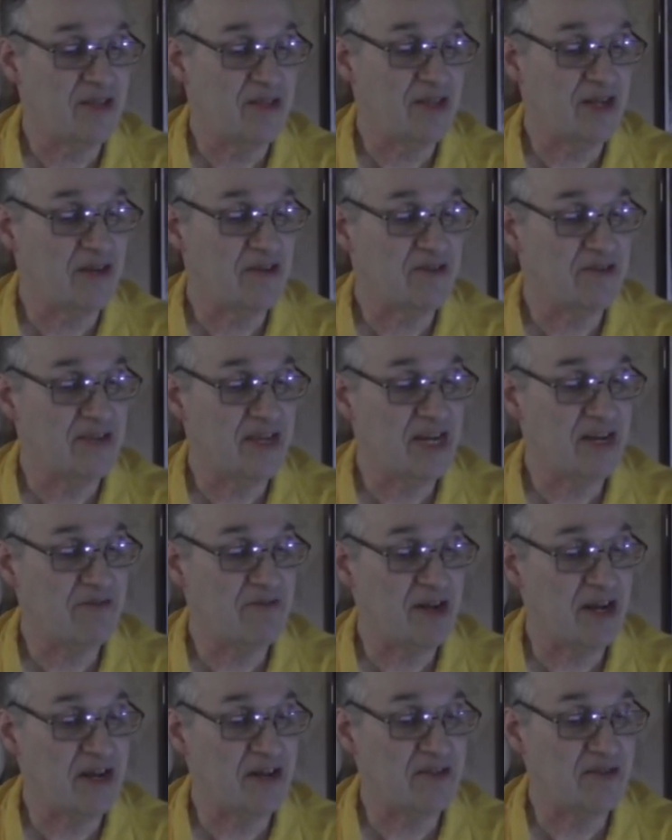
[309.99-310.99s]
They are setting
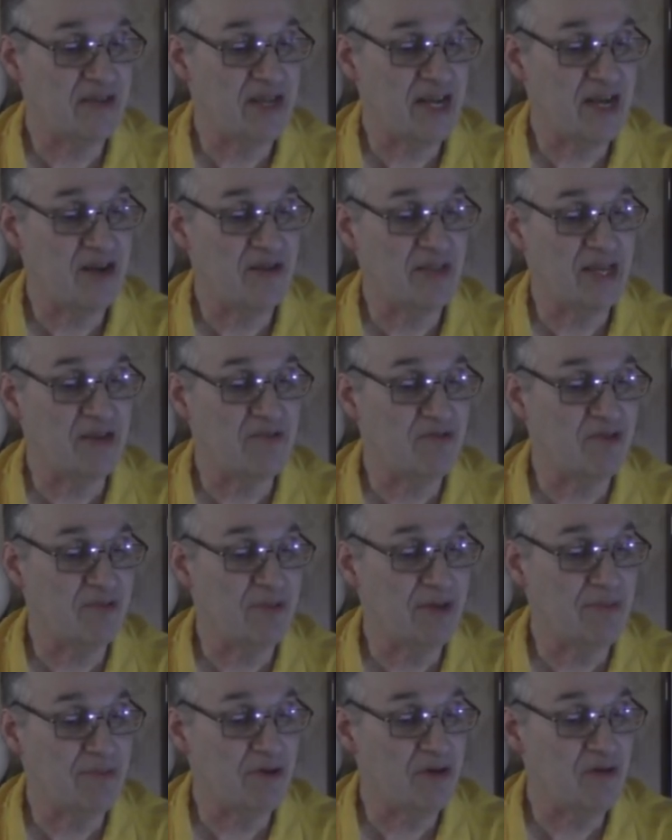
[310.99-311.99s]
records now that will
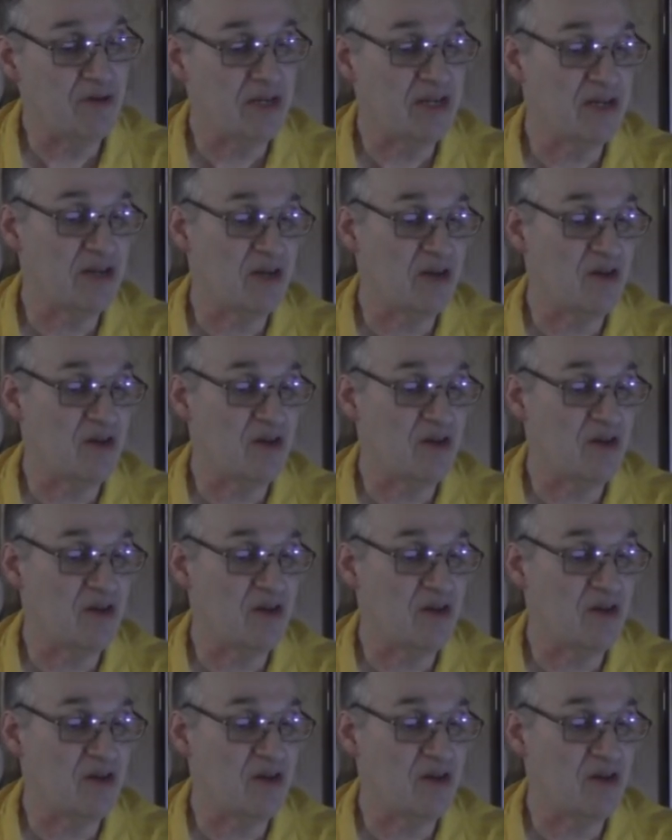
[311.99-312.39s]
be broken